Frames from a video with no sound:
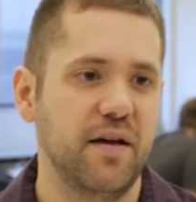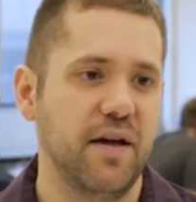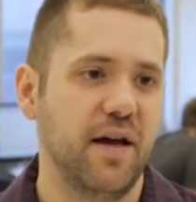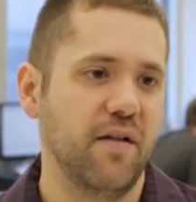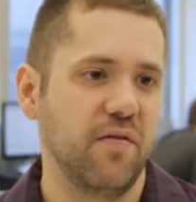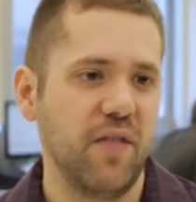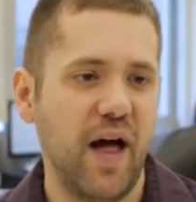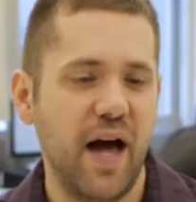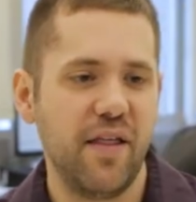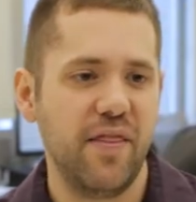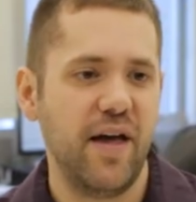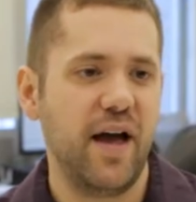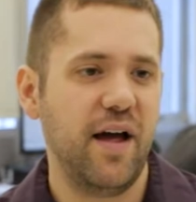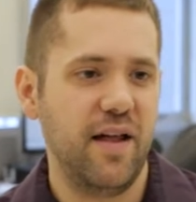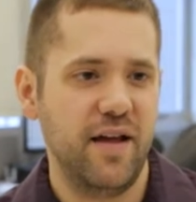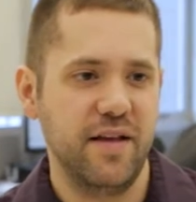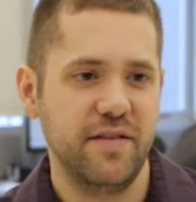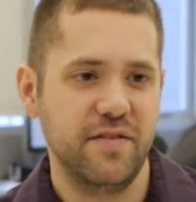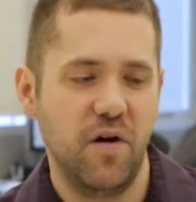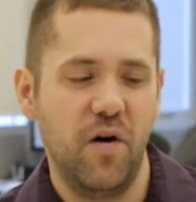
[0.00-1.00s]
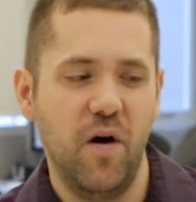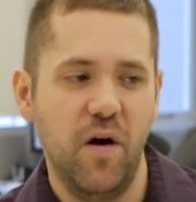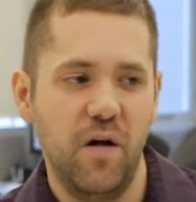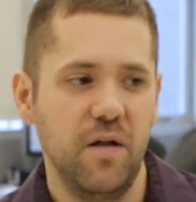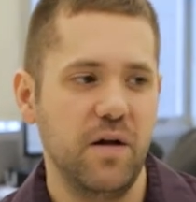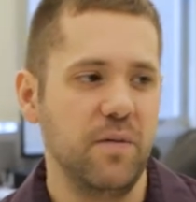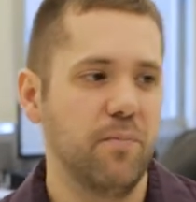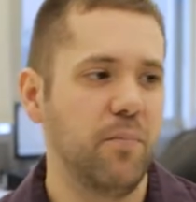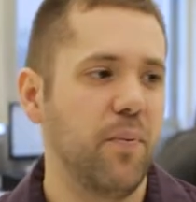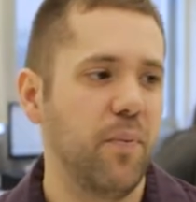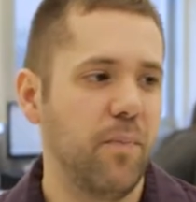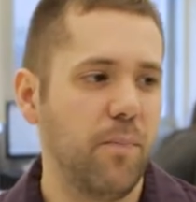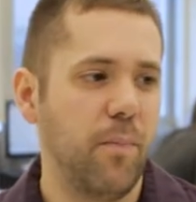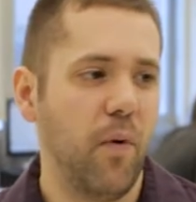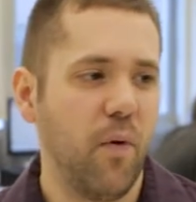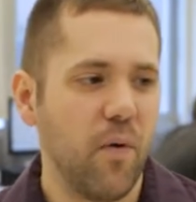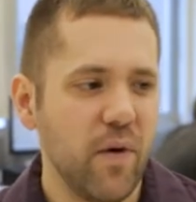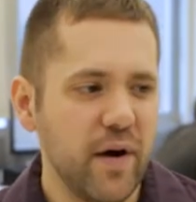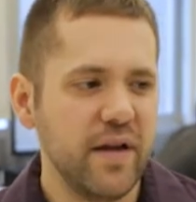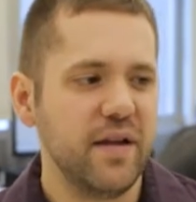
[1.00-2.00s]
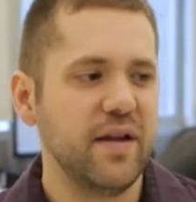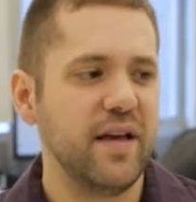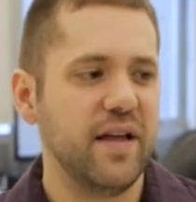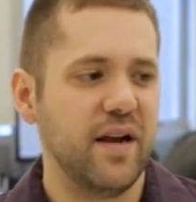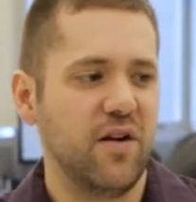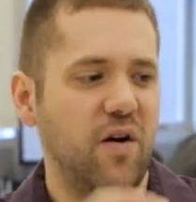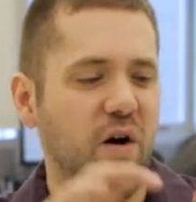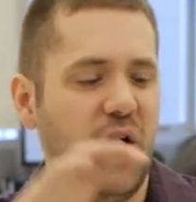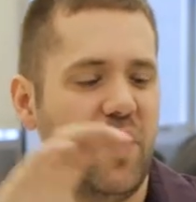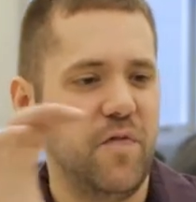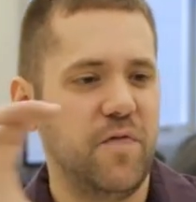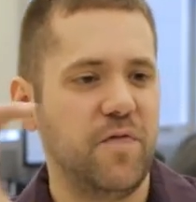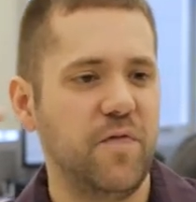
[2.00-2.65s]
a lot of that is all important and it all